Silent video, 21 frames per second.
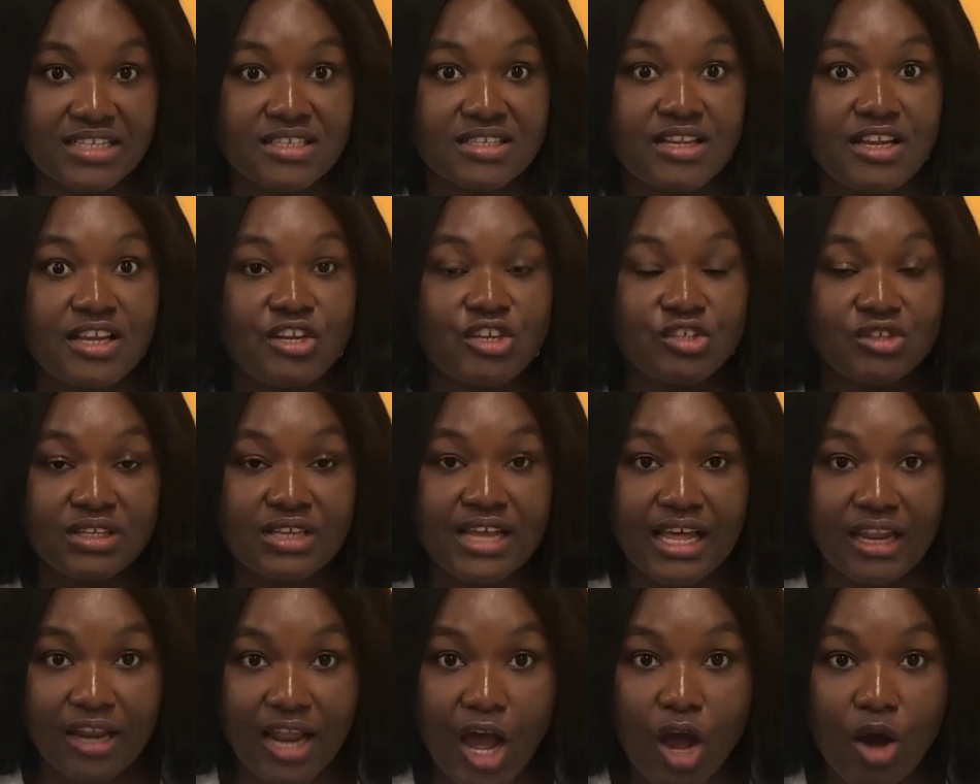They usually
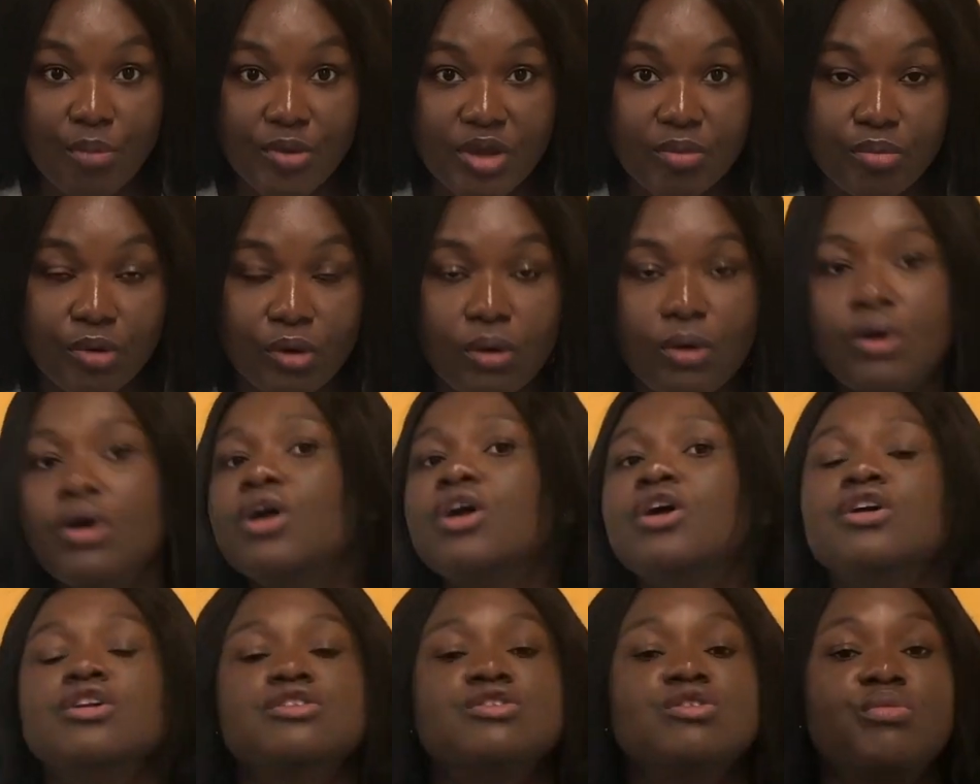allow people
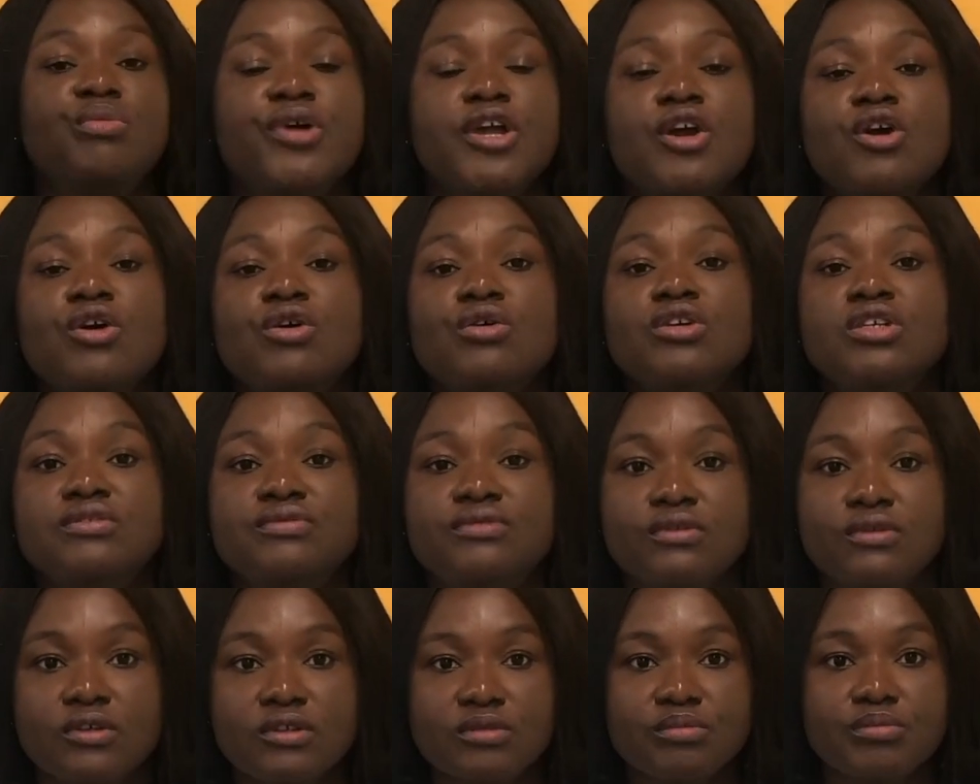to bring cooked
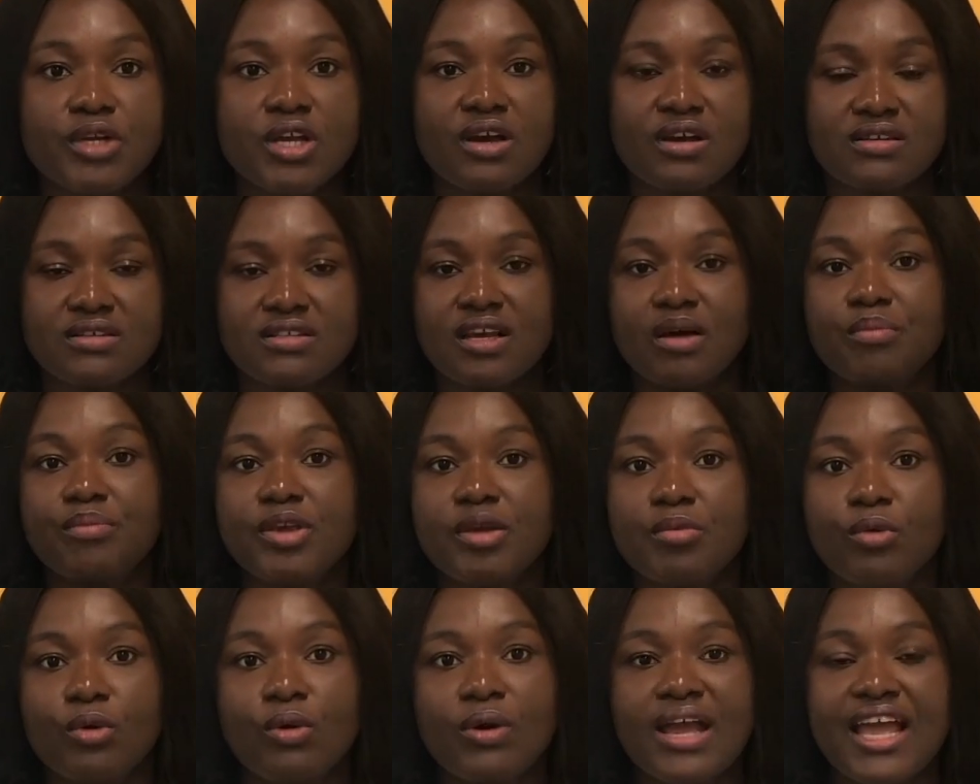food because some
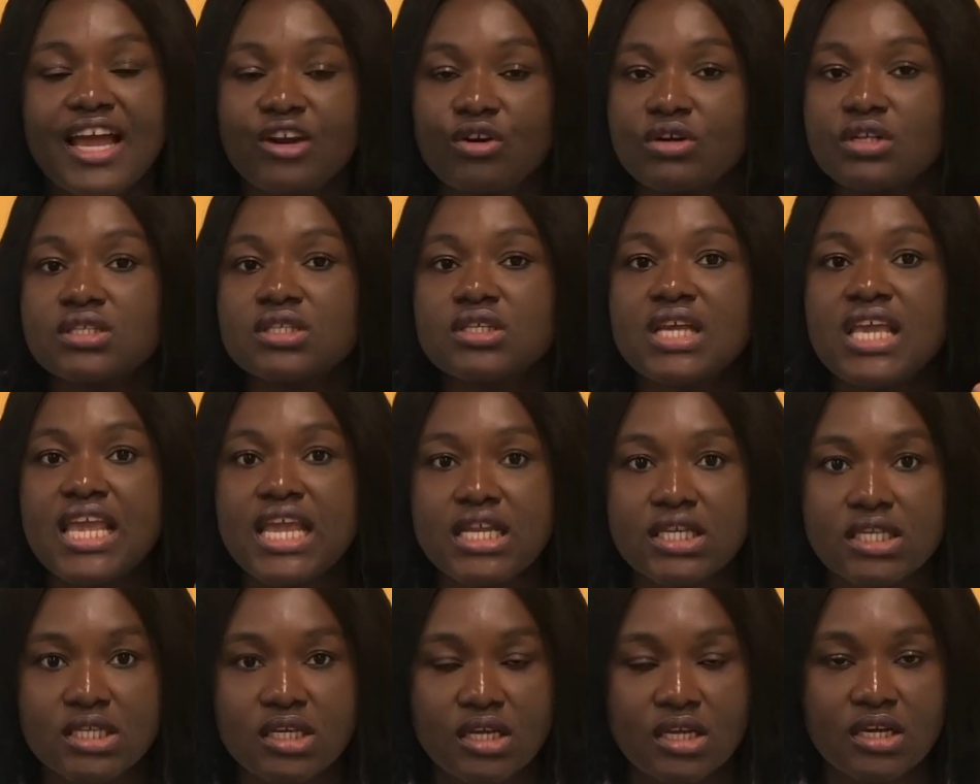people cannot eat
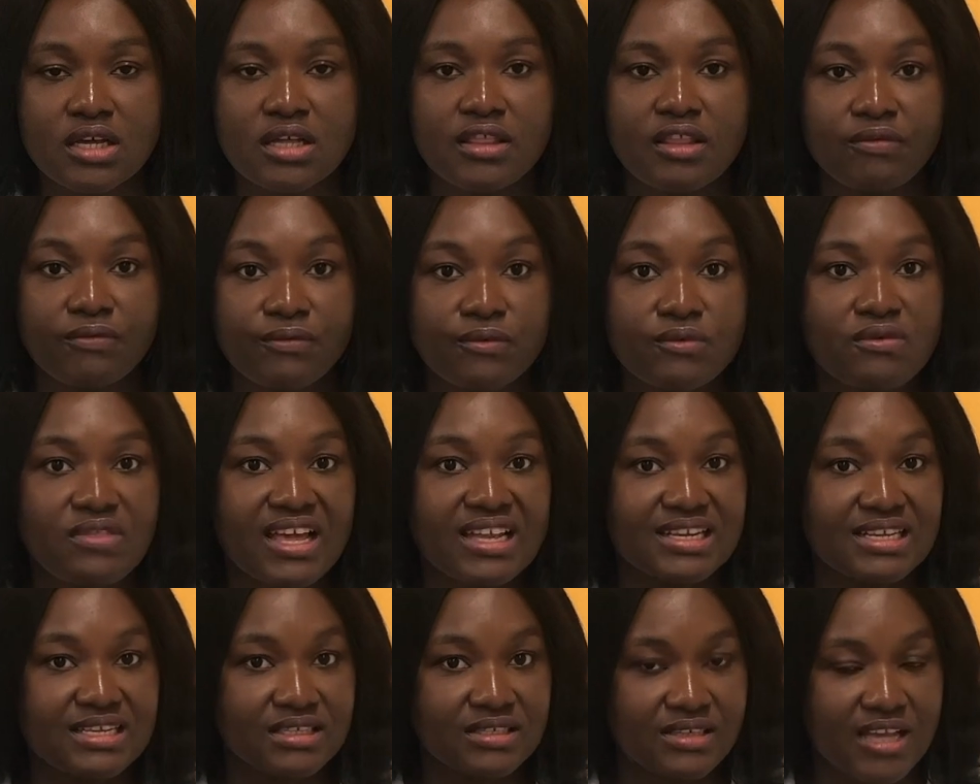the food that they
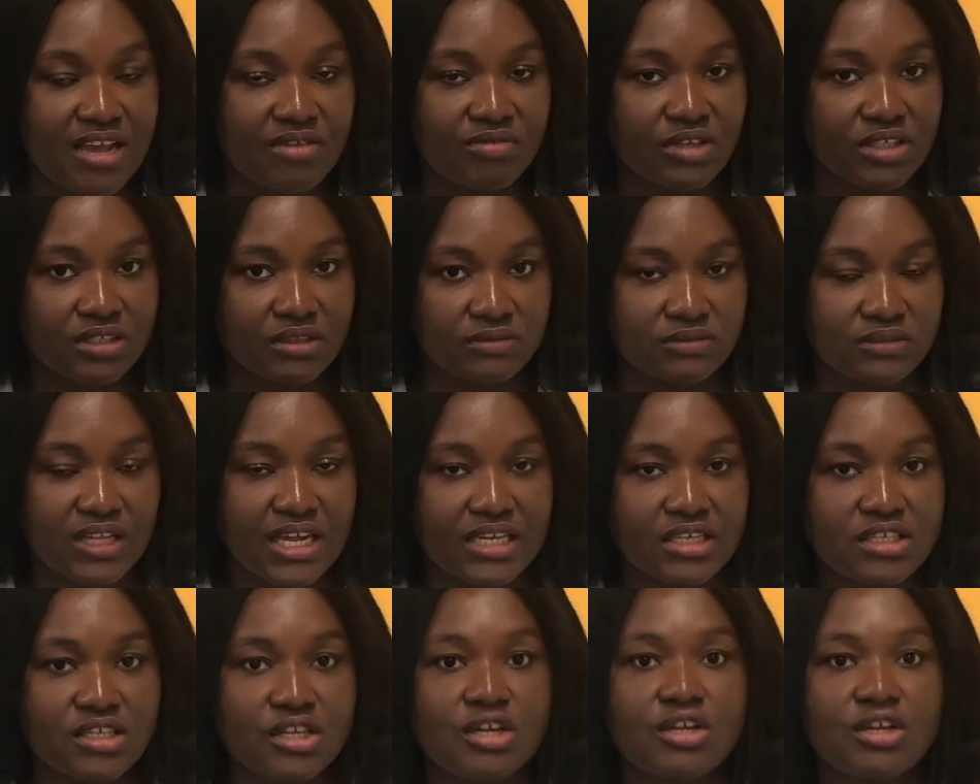serve in the flight.